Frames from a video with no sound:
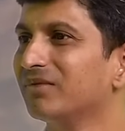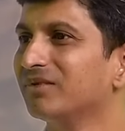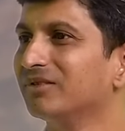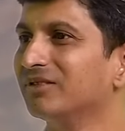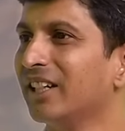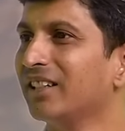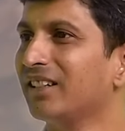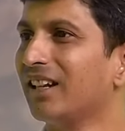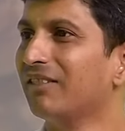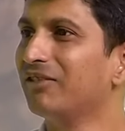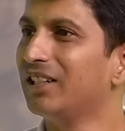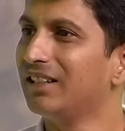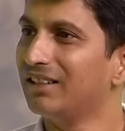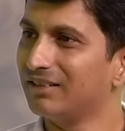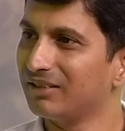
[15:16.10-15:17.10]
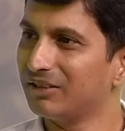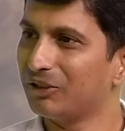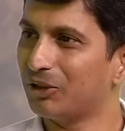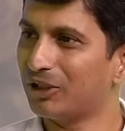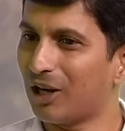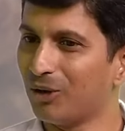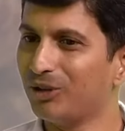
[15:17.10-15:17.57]
right? I will, you
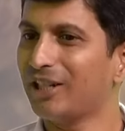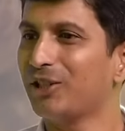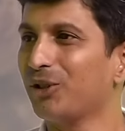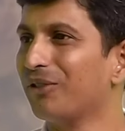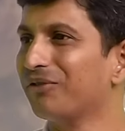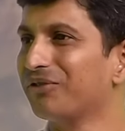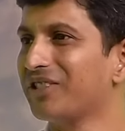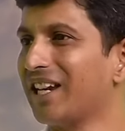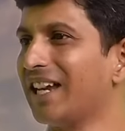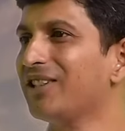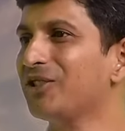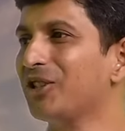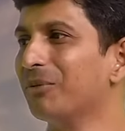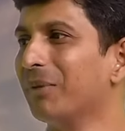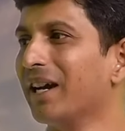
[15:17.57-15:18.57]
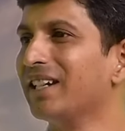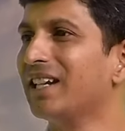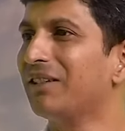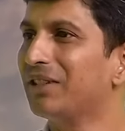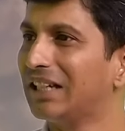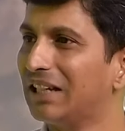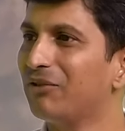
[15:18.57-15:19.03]
know, now that you have changed your mind,
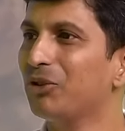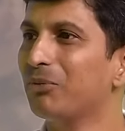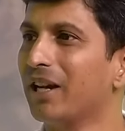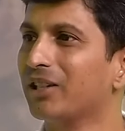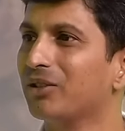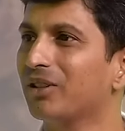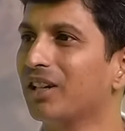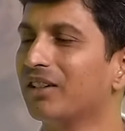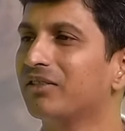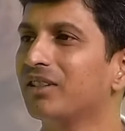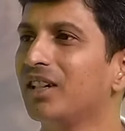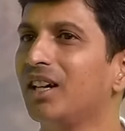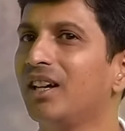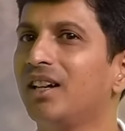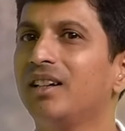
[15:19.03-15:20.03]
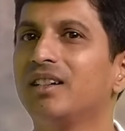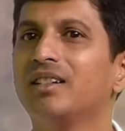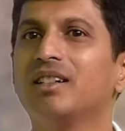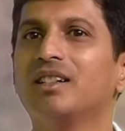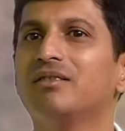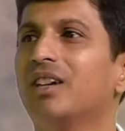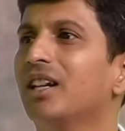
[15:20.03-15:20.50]
I will give you back your life.
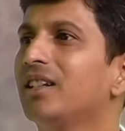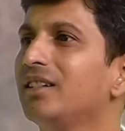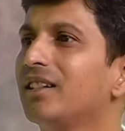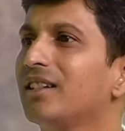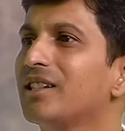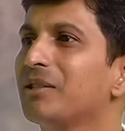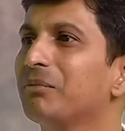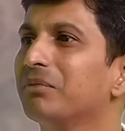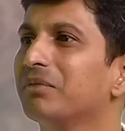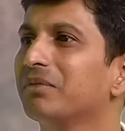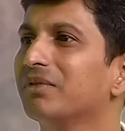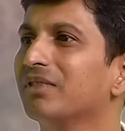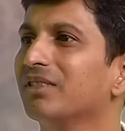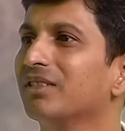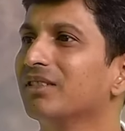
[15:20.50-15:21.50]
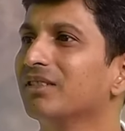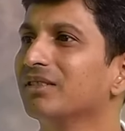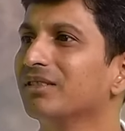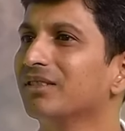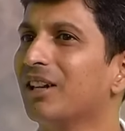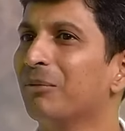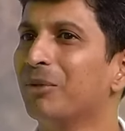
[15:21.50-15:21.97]
And Vali tells him,
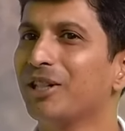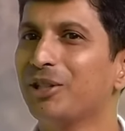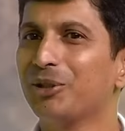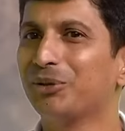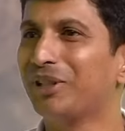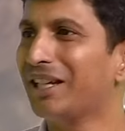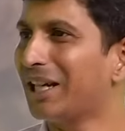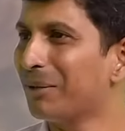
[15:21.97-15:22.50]
Rama, do you think